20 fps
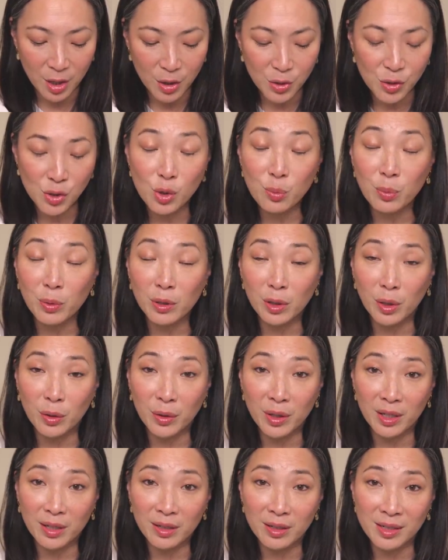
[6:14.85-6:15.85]
super
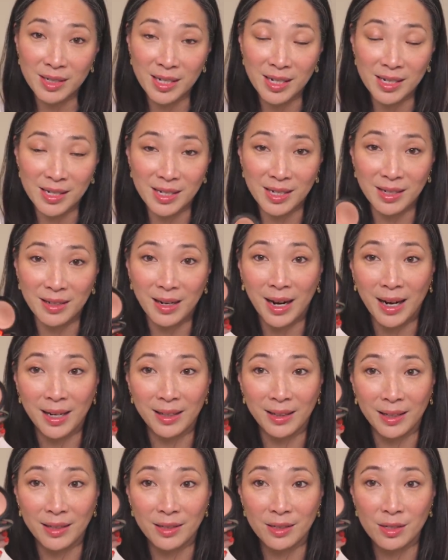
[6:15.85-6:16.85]
loaded tinted
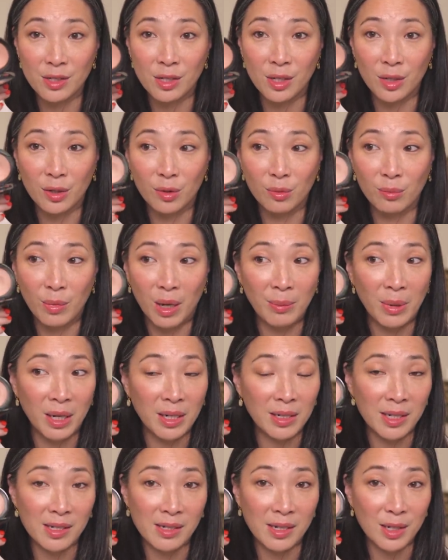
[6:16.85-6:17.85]
highlight. So my
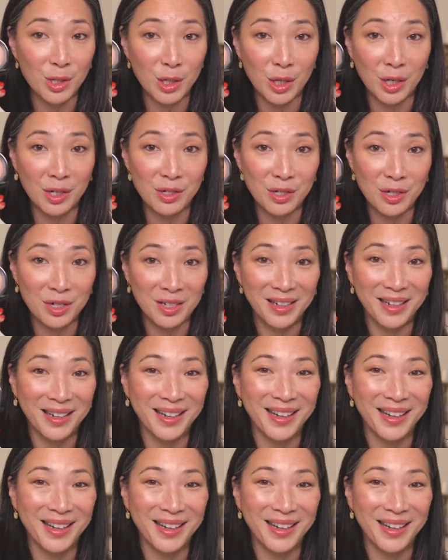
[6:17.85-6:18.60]
mind has not changed.